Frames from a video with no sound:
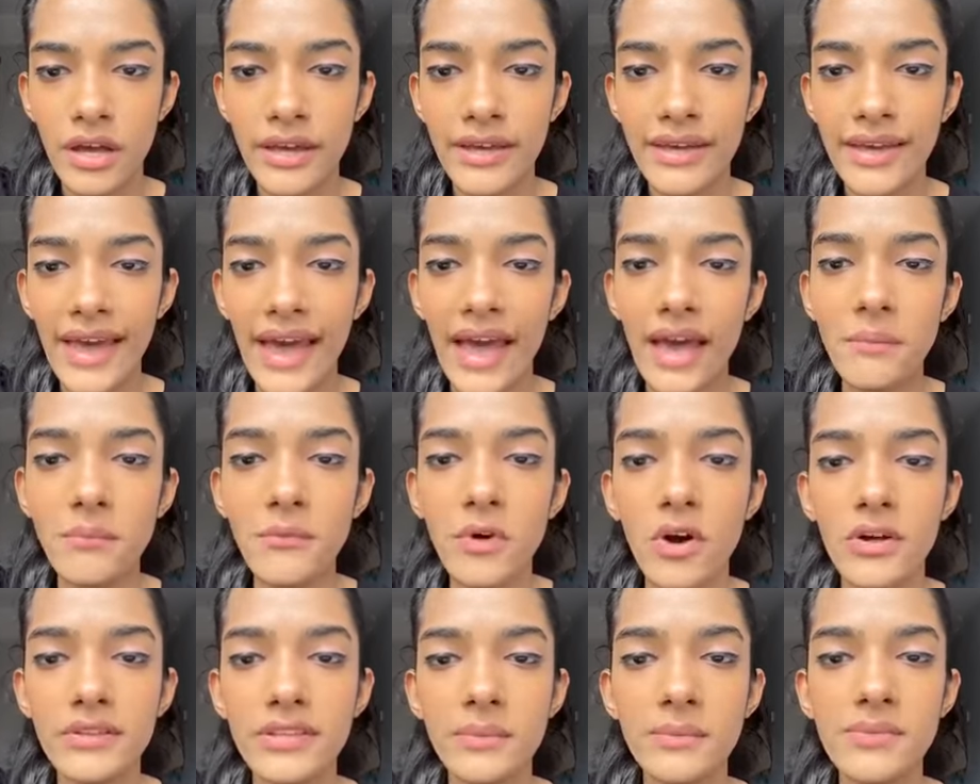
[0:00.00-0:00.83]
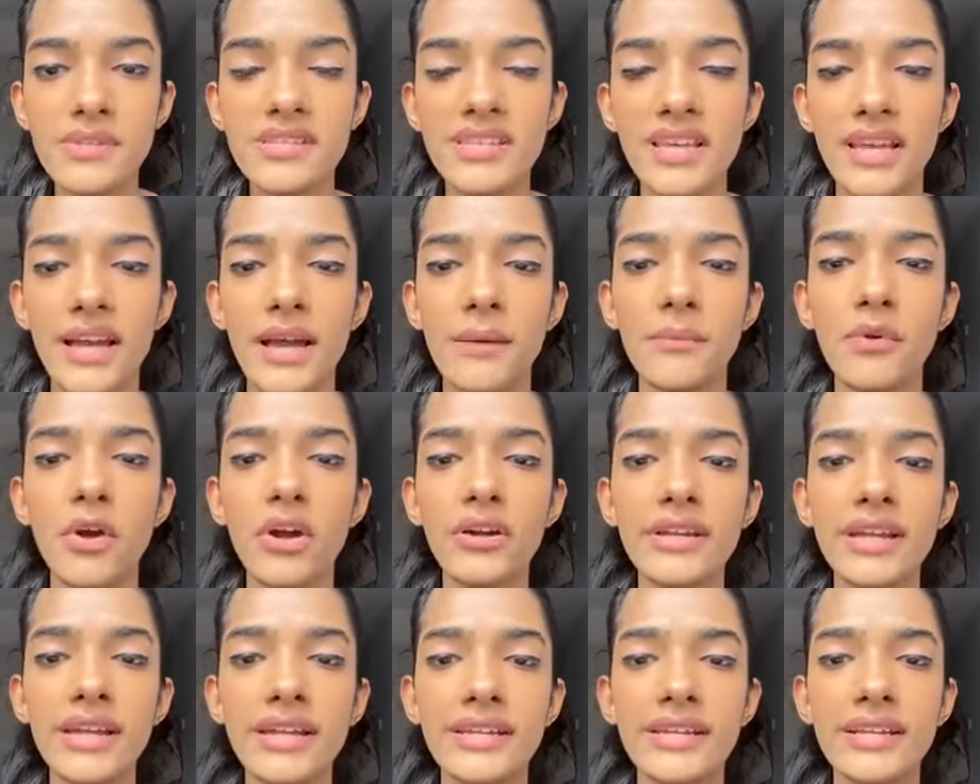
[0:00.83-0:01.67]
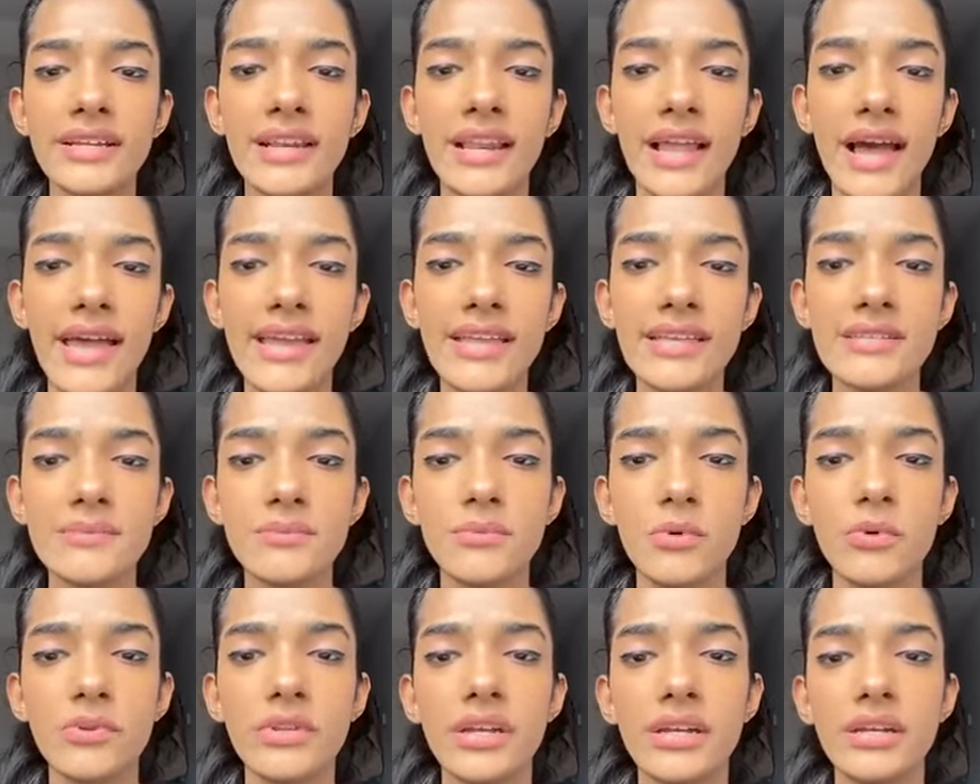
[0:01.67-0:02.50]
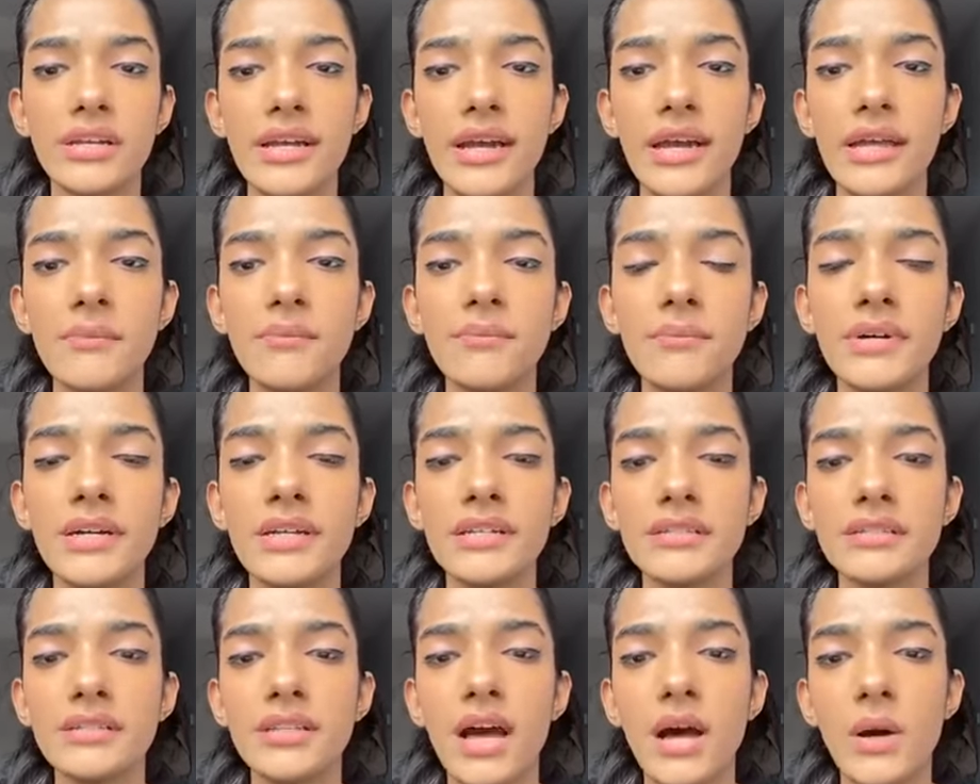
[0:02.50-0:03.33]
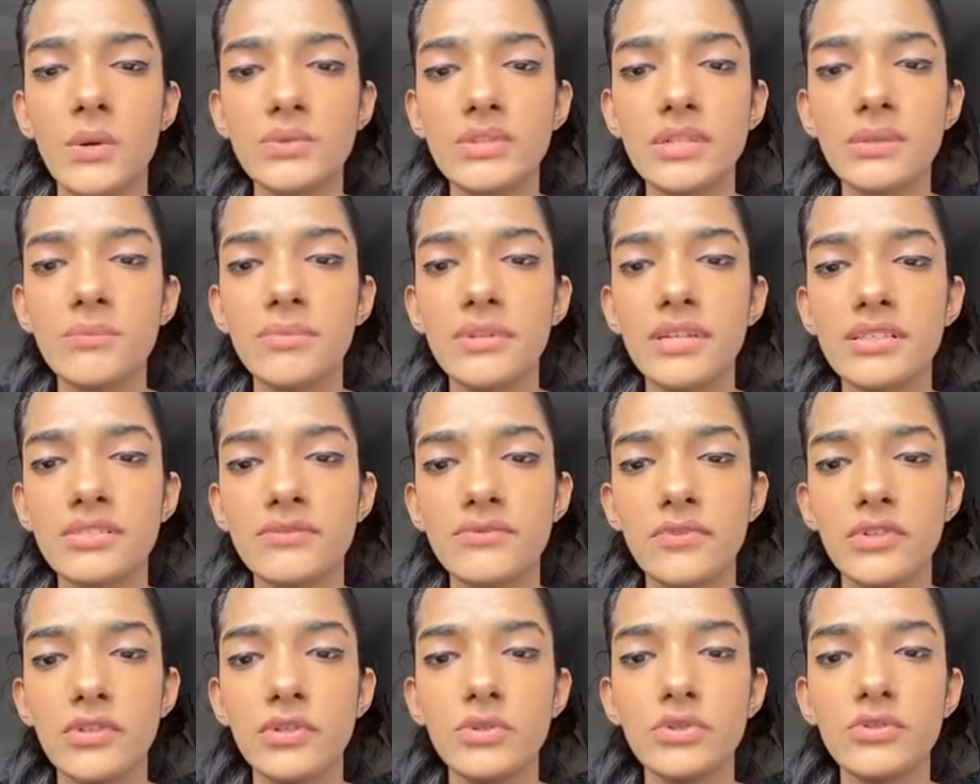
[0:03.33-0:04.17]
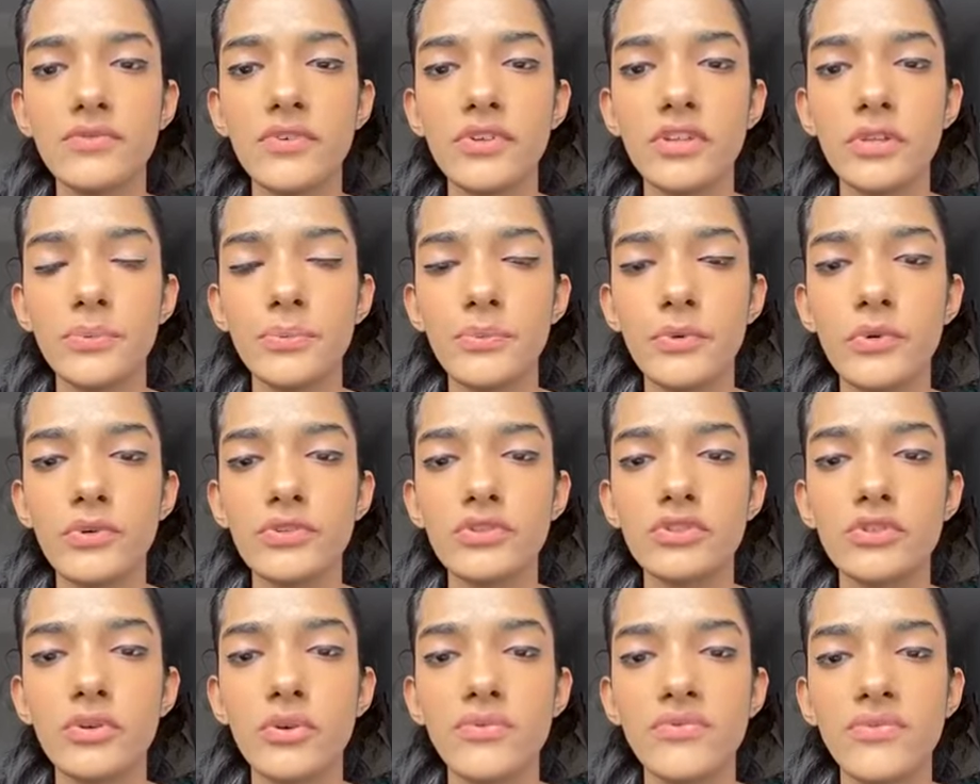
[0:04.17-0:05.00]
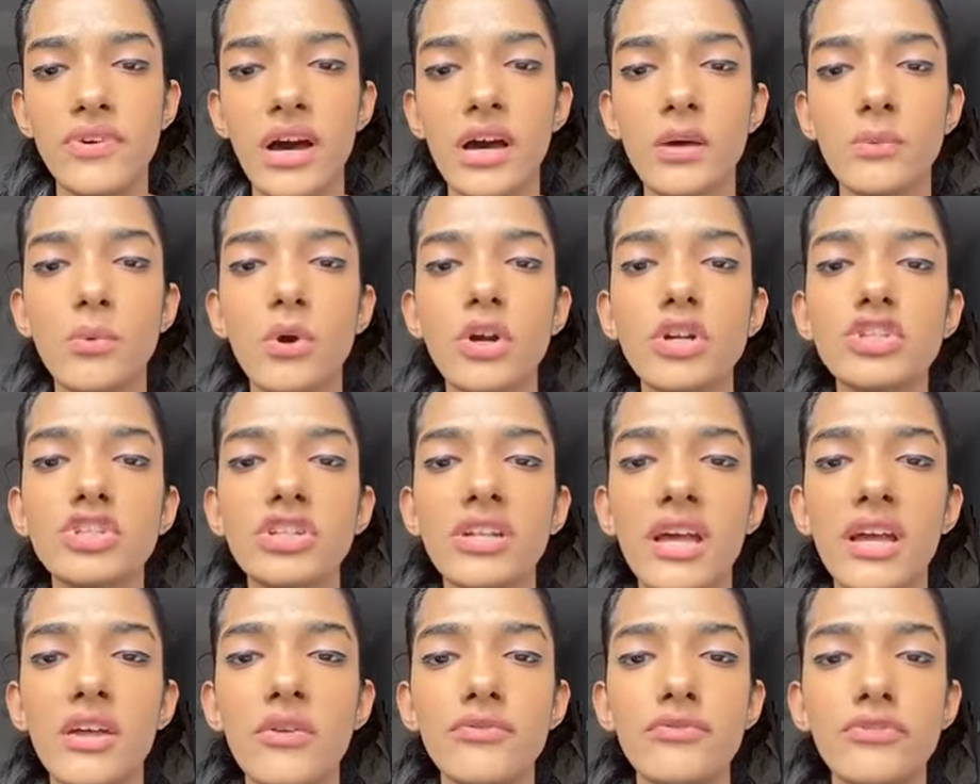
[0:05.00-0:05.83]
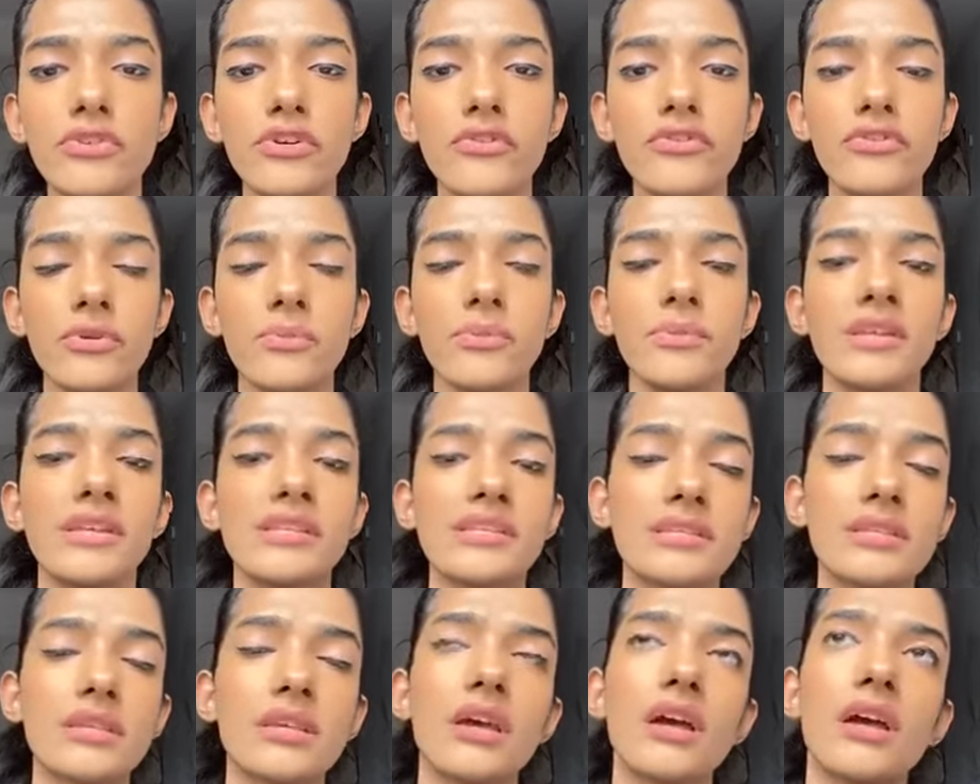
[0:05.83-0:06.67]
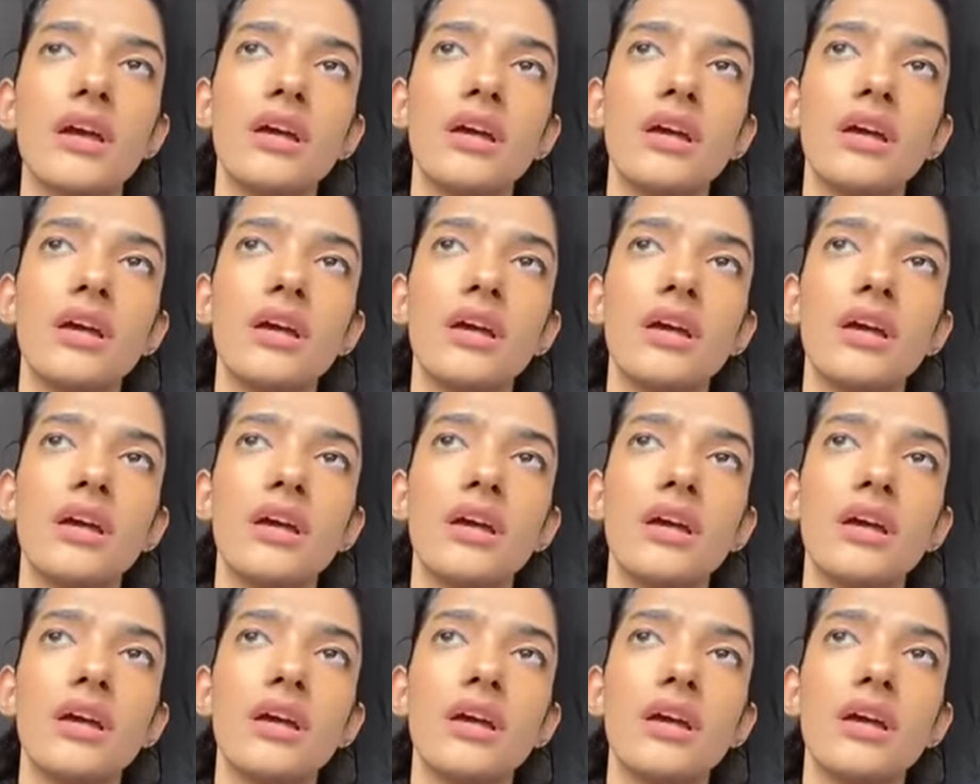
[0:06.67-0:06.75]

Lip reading: Cam Gautam is saying, I'm not getting likes more than 10, but 1,000 plus views for the post so far. What should I infer from this?